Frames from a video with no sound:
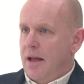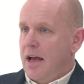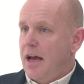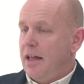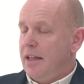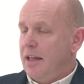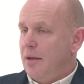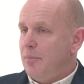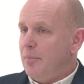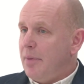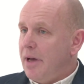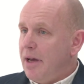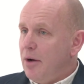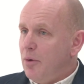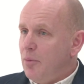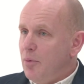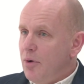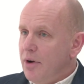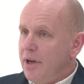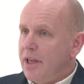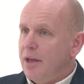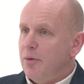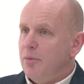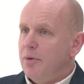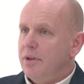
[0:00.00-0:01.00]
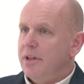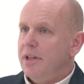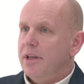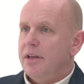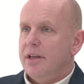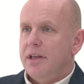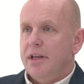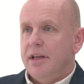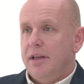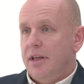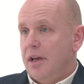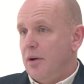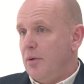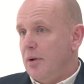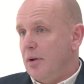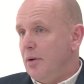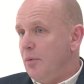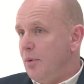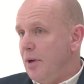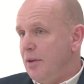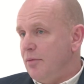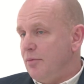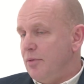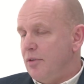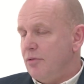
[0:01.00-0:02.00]
and then mail working with it, you
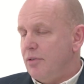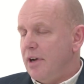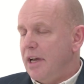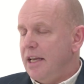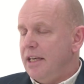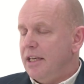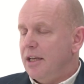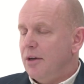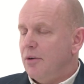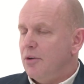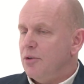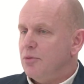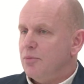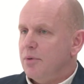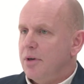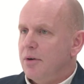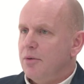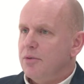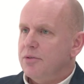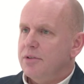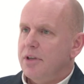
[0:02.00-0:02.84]
know, even with radio as well.